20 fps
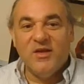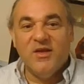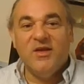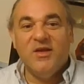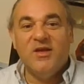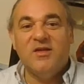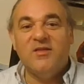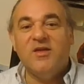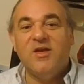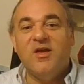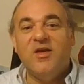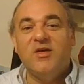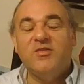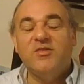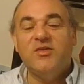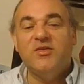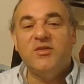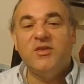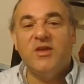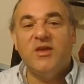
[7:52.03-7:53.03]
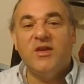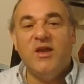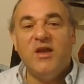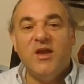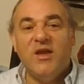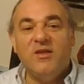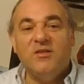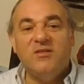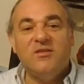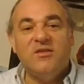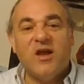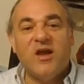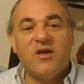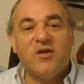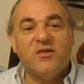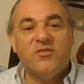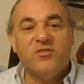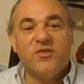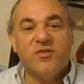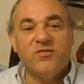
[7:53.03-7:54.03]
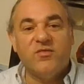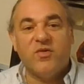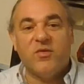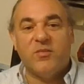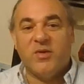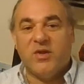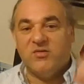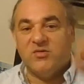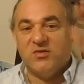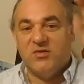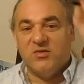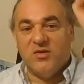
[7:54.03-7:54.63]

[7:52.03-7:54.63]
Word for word: is they also did a staggered foot formation.